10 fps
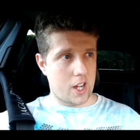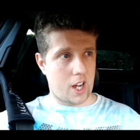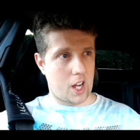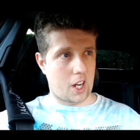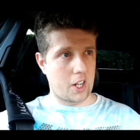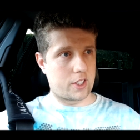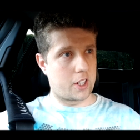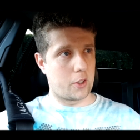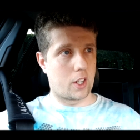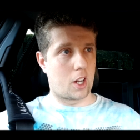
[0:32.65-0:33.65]
Uh, I know
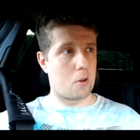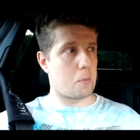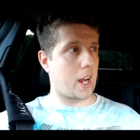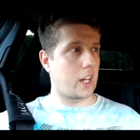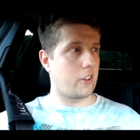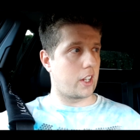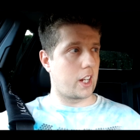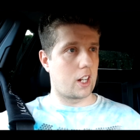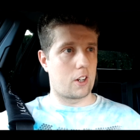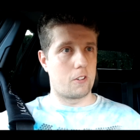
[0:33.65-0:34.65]
they do a lot of
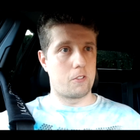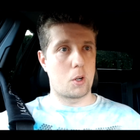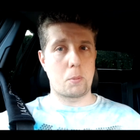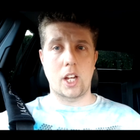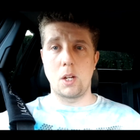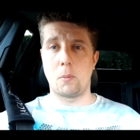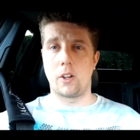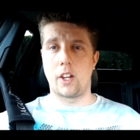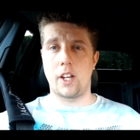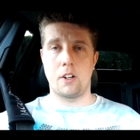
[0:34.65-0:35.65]
painting, a lot of upkeep
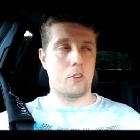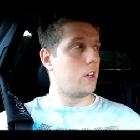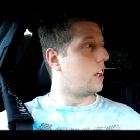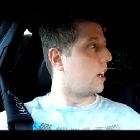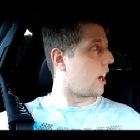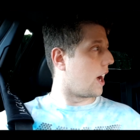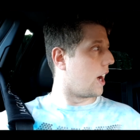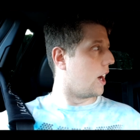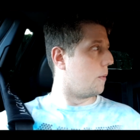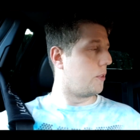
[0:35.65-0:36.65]
on the hill,
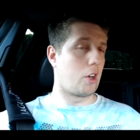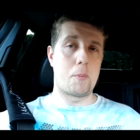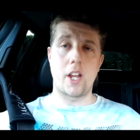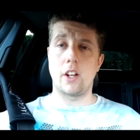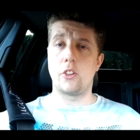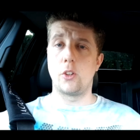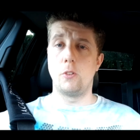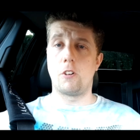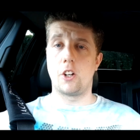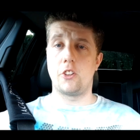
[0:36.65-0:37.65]
um, so I'm here
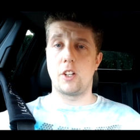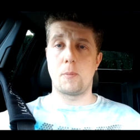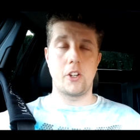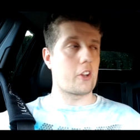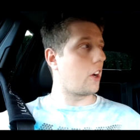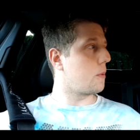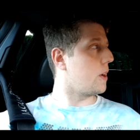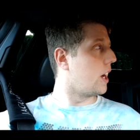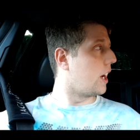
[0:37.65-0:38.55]
to volunteer my time